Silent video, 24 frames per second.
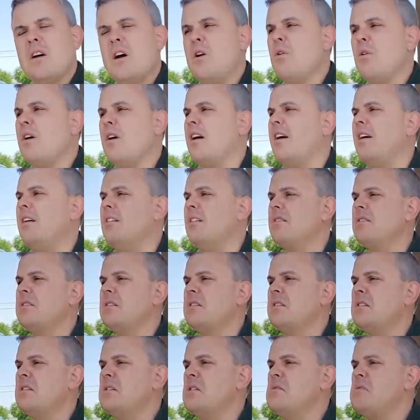Oh, okay.
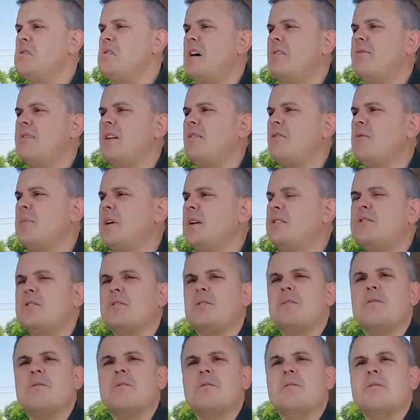Well, I've never met you.
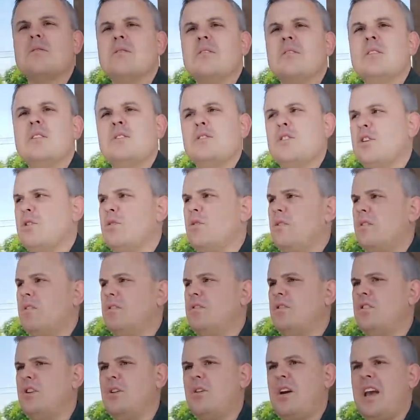Do you
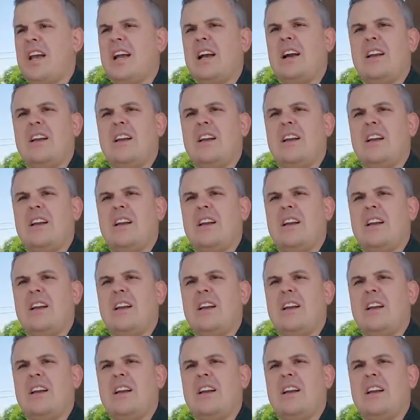hang out